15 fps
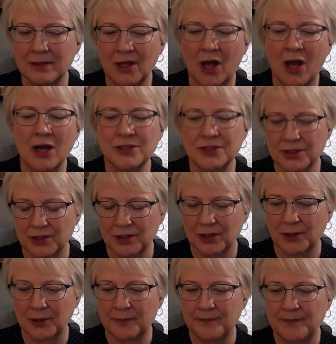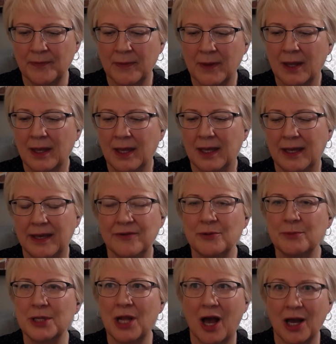long term,
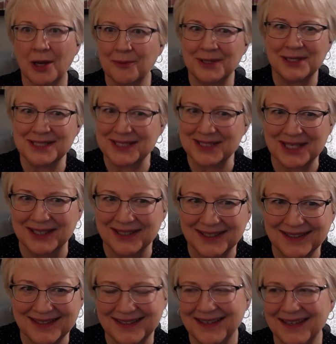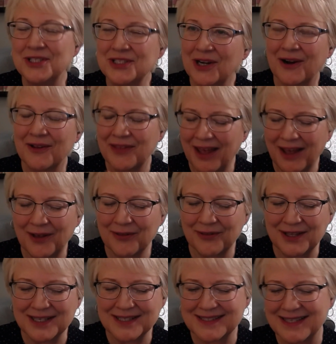even monogamous, which are the
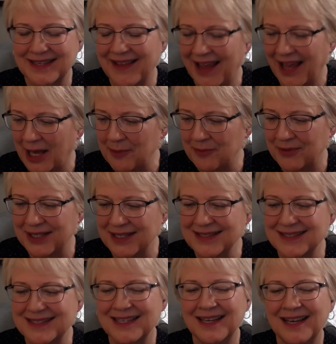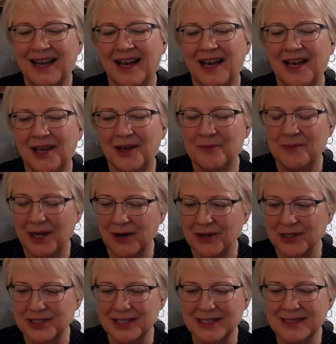healthiest and the happiest uh,
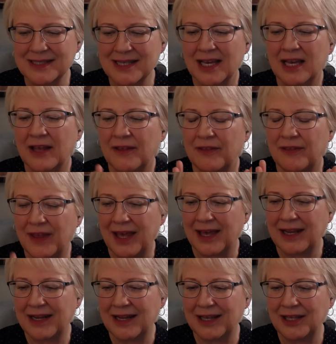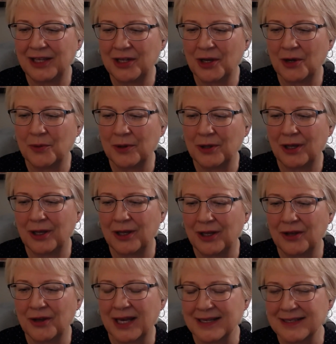marriages, then, you know,
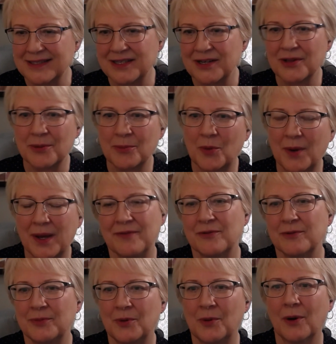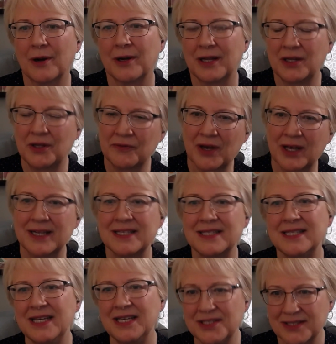you got to steer them away from porn and you've got to
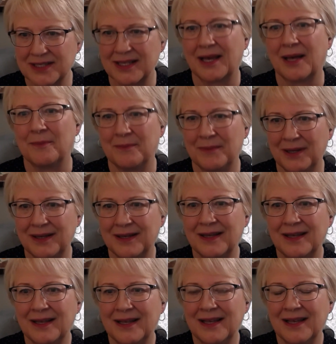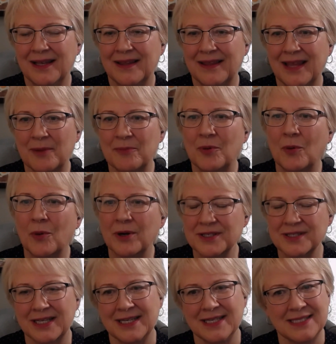teach them that porn
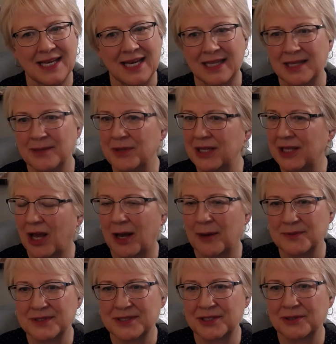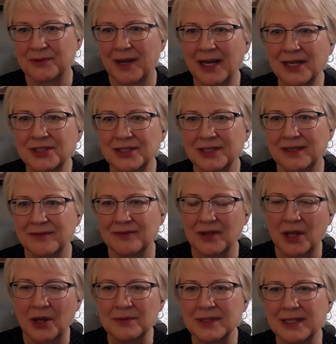is going to take them in the opposite direction of
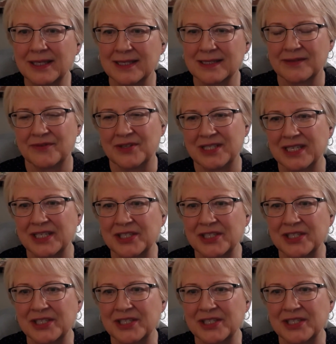loneliness, of mm.